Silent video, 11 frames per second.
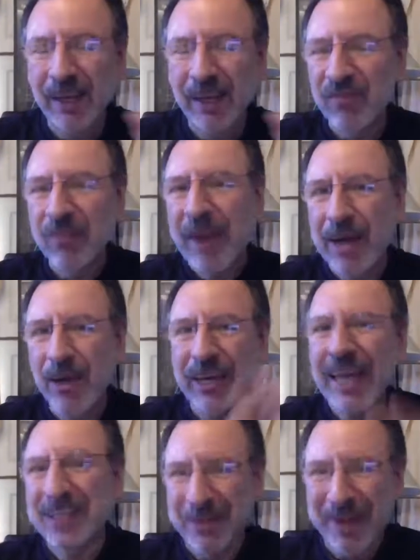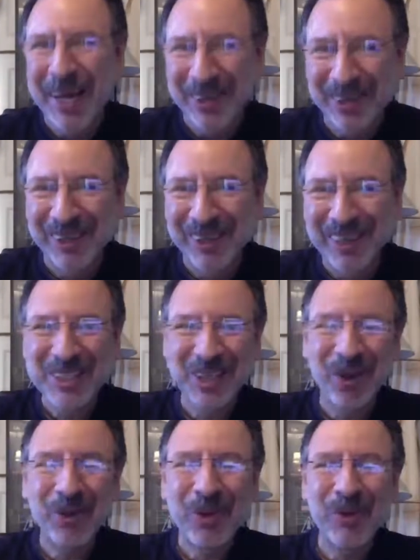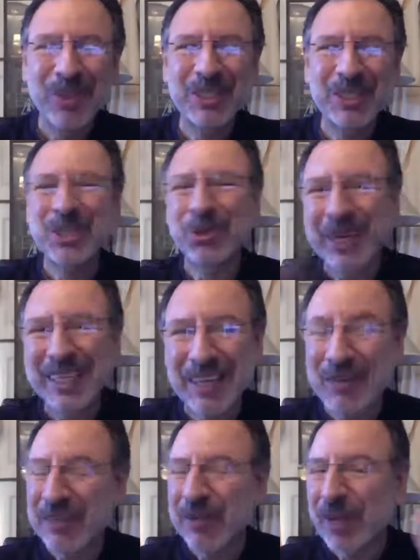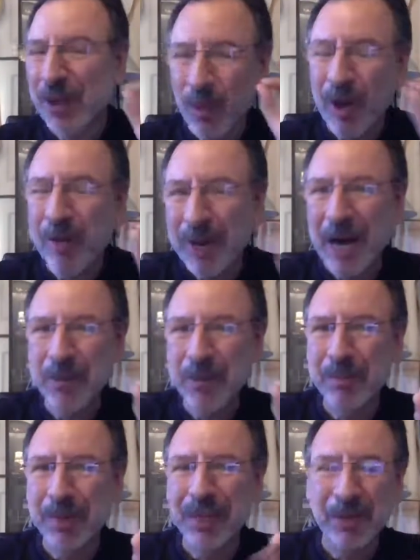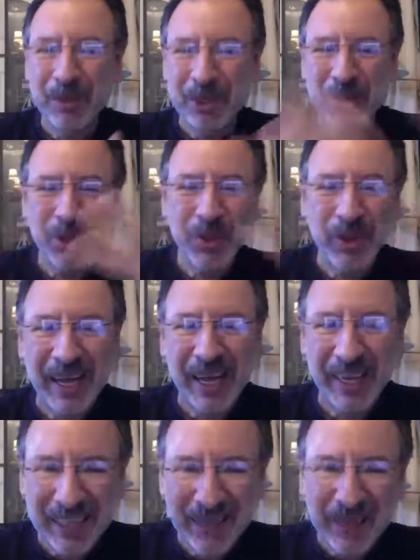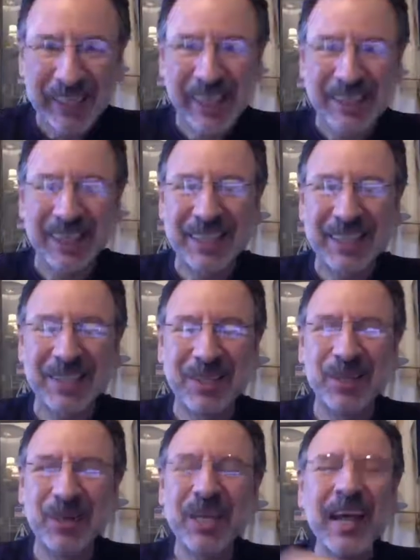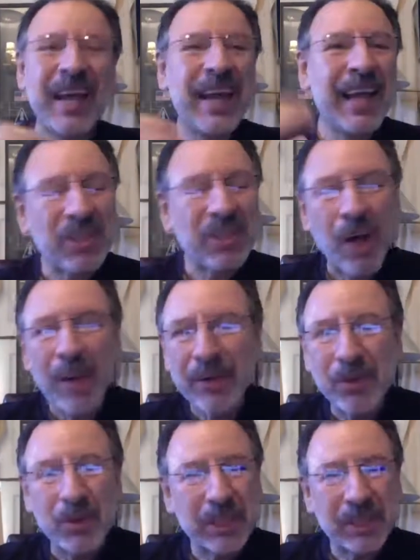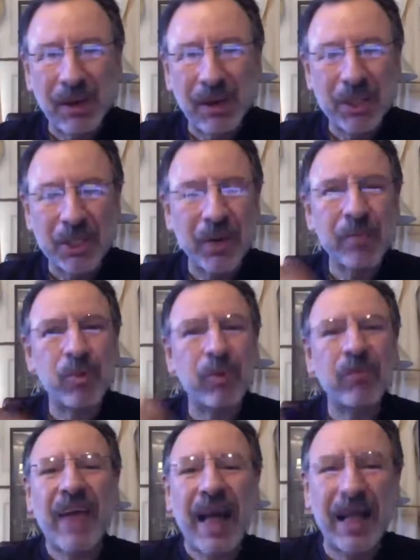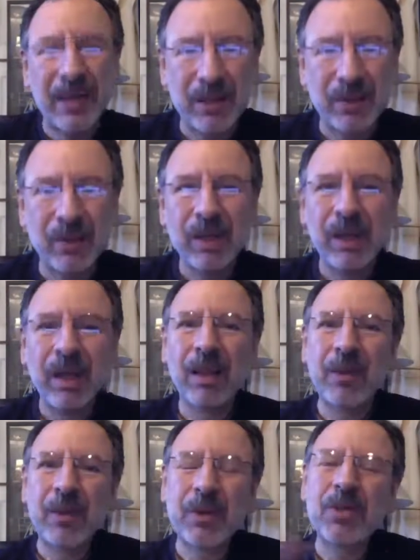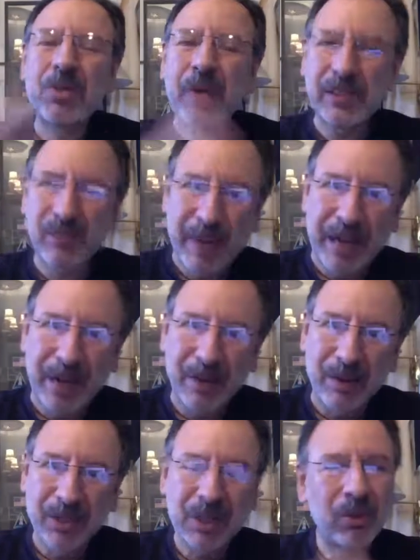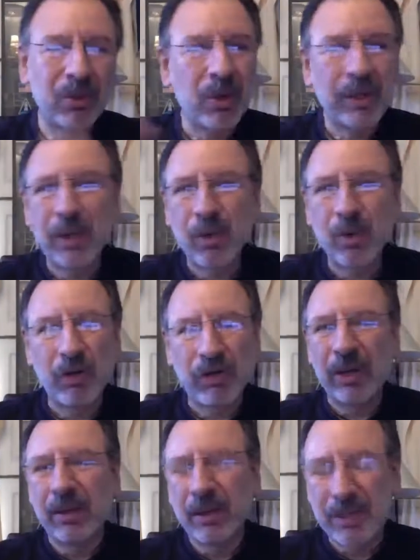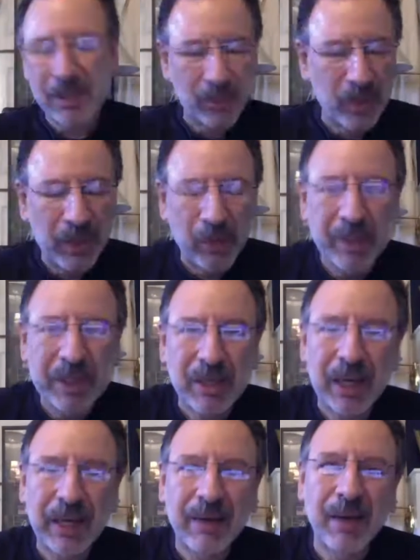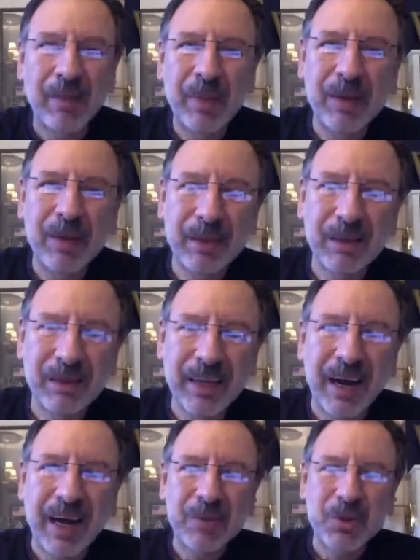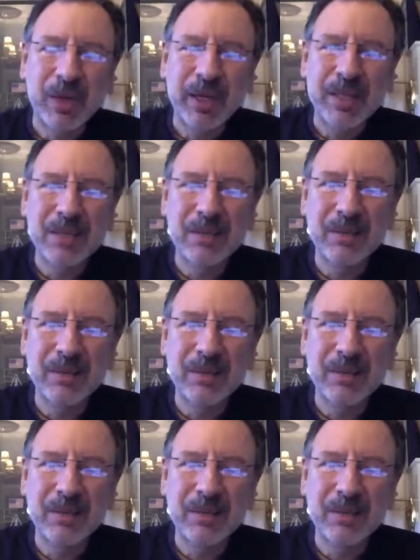of matter than antimatter, right? So the whole universe destroyed itself except for that 1 part per billion, which is you and I and everything else that exists in the universe. That's all we have to do with technology is create more value than we do destructive power. So nuclear warfare, this week we'll be talking all about the arms race, and